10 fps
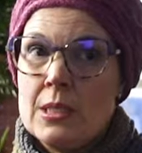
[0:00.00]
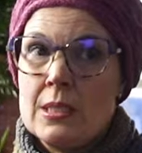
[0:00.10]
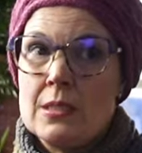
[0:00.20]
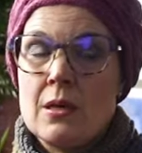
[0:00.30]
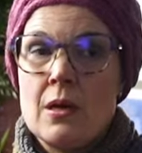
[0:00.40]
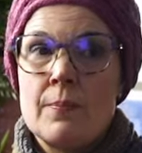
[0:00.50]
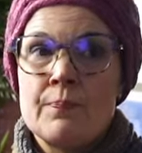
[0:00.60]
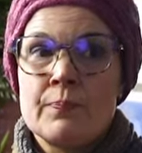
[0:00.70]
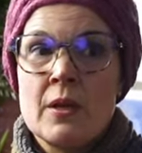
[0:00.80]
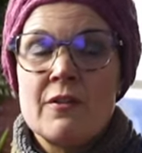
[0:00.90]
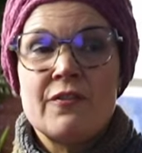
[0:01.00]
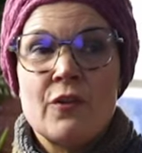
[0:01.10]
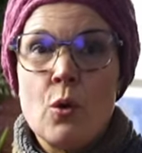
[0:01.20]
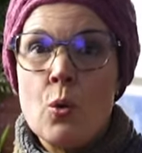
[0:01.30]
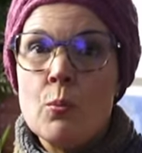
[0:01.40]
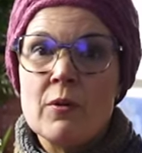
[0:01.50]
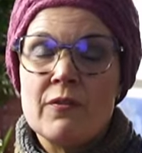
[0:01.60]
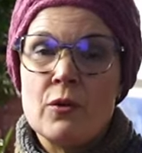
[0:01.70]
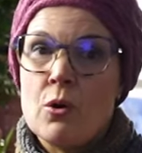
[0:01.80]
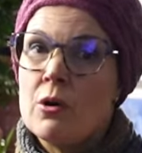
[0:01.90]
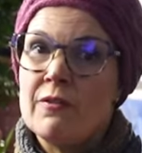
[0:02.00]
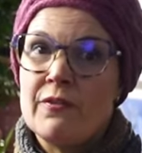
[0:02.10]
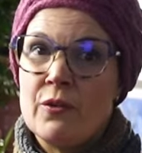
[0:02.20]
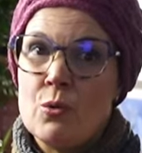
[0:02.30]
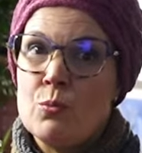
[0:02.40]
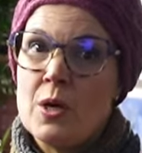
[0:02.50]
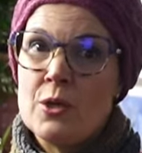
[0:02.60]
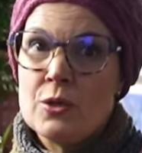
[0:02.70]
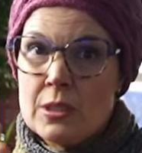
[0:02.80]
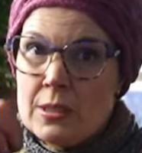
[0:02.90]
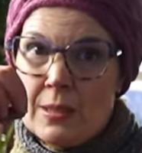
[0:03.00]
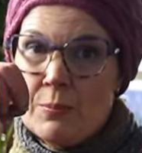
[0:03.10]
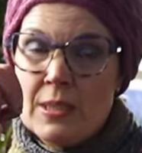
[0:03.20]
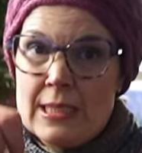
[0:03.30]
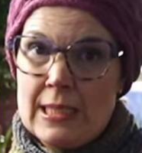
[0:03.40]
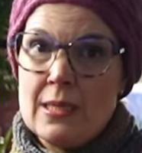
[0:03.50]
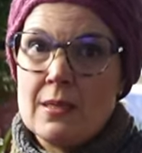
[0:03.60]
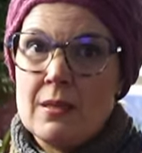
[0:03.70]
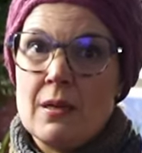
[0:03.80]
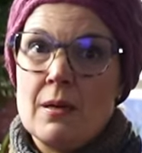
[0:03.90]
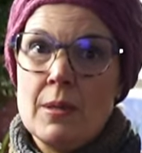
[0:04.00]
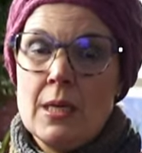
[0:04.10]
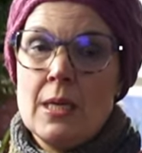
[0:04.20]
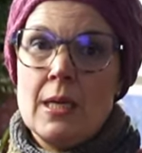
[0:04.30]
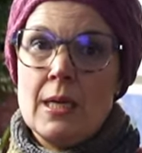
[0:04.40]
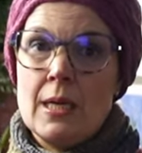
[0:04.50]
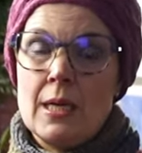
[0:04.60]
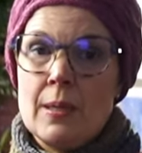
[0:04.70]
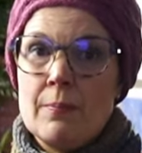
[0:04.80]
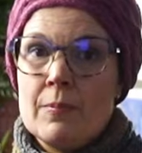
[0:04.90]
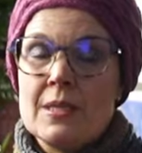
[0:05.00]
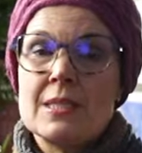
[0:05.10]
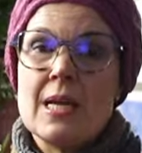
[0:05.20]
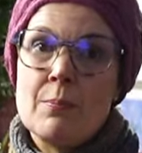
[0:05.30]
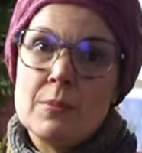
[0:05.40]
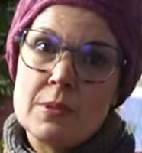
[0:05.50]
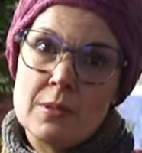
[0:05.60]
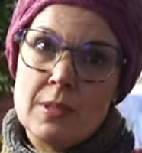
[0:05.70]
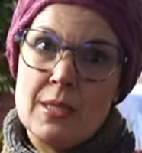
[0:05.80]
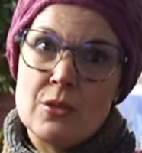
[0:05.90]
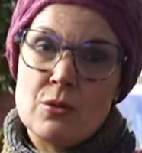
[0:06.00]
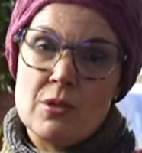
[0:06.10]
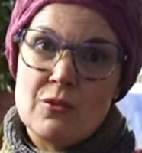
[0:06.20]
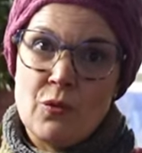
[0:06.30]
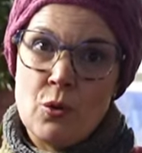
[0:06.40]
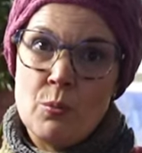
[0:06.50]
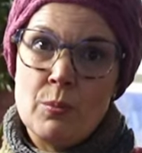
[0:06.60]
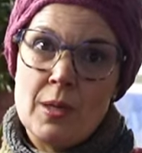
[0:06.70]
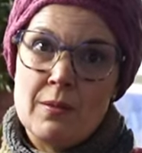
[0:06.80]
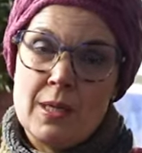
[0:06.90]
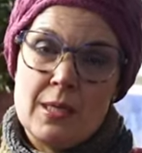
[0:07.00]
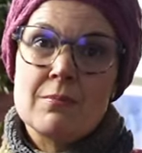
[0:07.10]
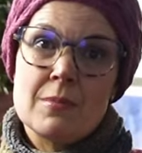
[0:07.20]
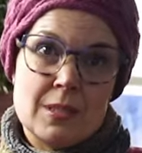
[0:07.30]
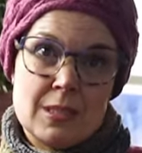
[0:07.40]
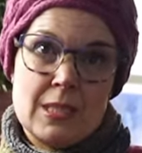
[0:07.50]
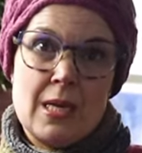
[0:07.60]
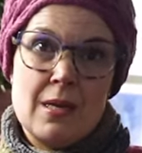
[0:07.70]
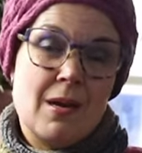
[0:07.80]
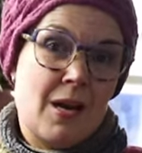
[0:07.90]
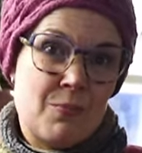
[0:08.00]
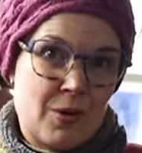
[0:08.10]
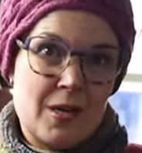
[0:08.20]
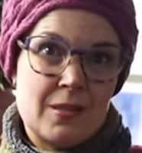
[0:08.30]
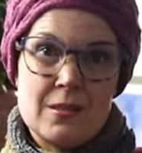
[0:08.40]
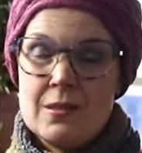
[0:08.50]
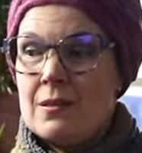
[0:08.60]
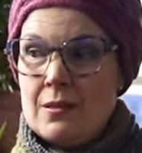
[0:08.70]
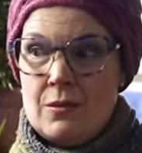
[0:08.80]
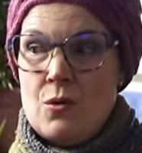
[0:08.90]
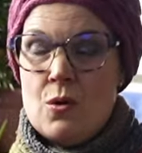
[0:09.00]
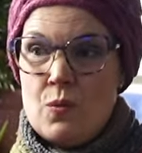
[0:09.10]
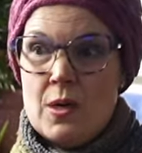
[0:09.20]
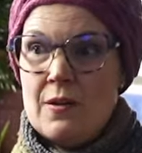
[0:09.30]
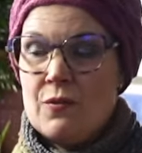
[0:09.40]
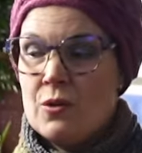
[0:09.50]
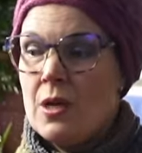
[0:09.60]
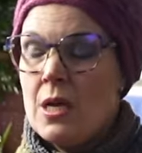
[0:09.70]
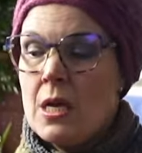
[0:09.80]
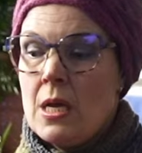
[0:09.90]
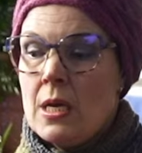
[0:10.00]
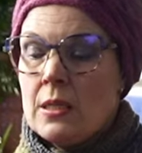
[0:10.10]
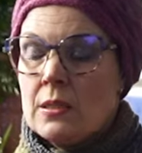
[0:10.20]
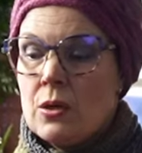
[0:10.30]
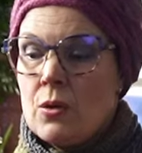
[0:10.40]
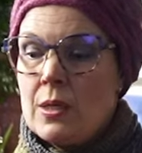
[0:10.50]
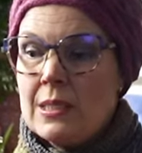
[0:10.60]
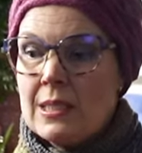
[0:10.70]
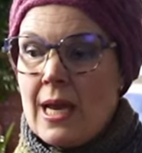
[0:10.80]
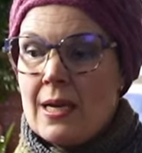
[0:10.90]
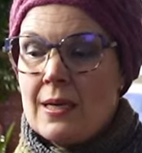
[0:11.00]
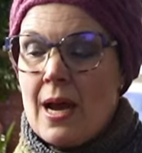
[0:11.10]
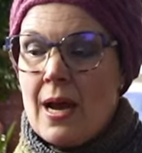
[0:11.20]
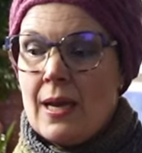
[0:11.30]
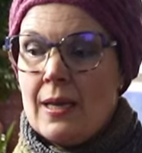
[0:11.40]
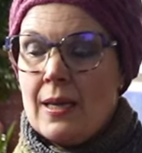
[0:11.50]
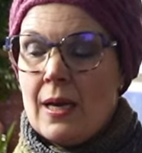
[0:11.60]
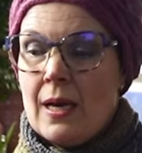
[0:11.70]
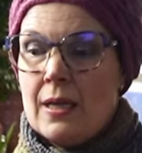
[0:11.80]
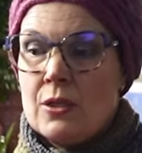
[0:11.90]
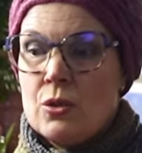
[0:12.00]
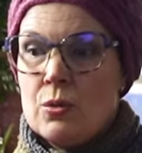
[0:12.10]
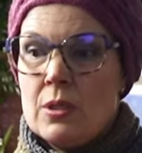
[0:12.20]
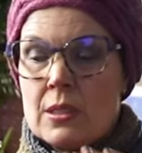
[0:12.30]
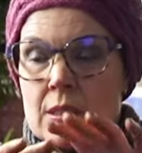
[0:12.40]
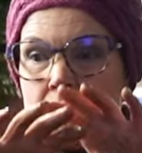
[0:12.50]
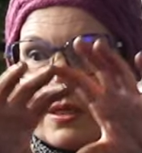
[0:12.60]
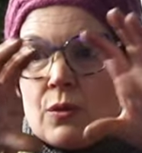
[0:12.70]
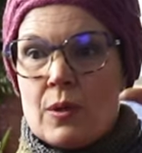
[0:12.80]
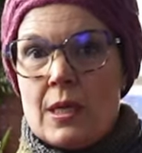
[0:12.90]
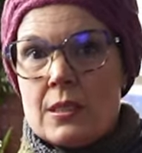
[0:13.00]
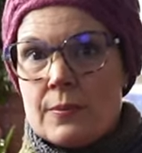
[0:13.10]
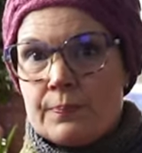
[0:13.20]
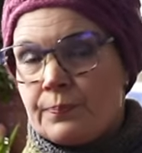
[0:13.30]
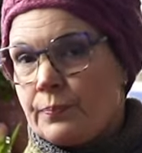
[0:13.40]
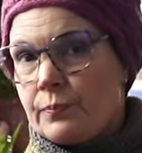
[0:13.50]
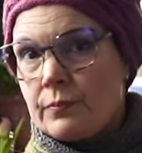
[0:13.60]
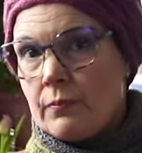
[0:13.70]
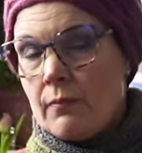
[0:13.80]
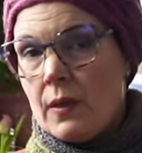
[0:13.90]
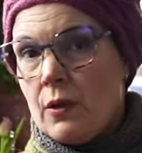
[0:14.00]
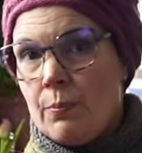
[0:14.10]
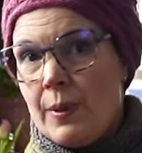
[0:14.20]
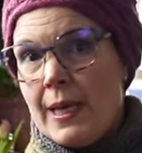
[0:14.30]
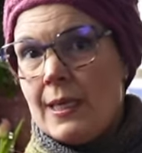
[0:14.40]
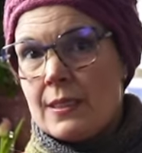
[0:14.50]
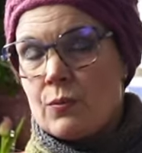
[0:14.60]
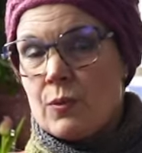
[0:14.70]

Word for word: is foam, a floral foam, where you simply stick the stems into this foam and they stay upright or whatever. So instead I do this reed, a base